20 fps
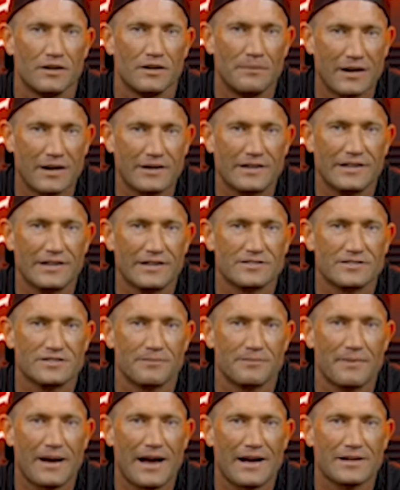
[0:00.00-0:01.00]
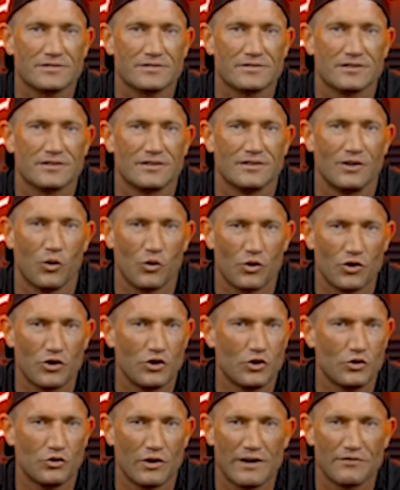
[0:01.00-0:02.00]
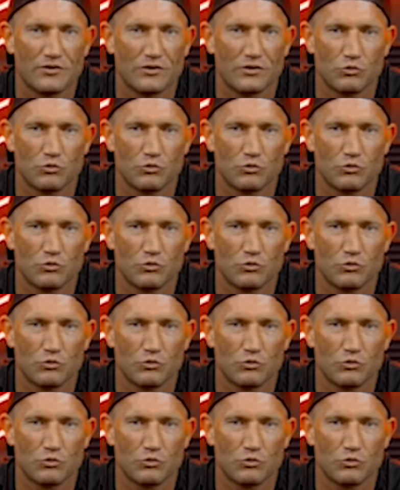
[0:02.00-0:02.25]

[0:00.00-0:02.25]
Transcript: about kicking some ass, going to the new level,